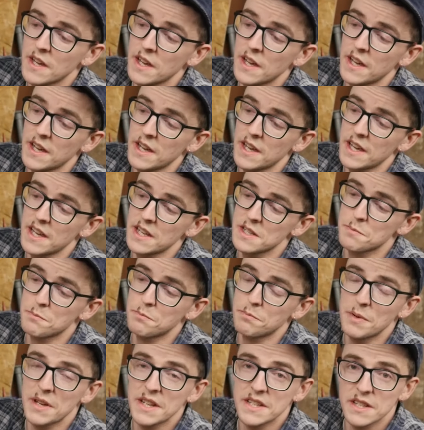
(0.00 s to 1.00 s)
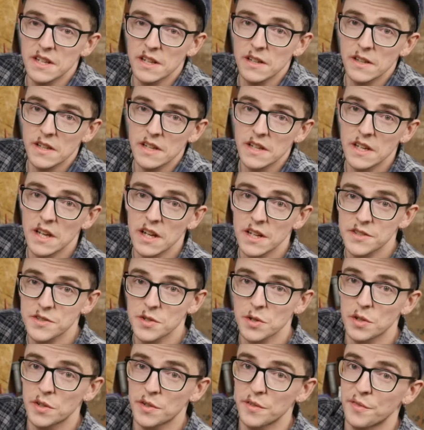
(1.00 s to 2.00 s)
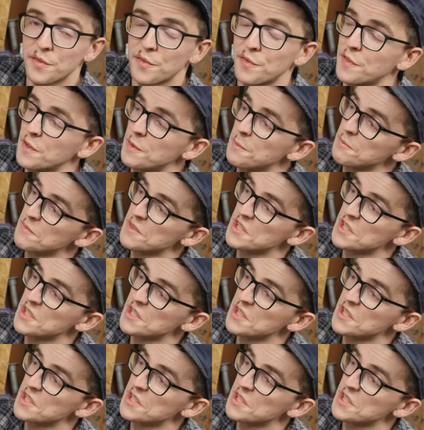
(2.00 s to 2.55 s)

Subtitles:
It's basically a sort of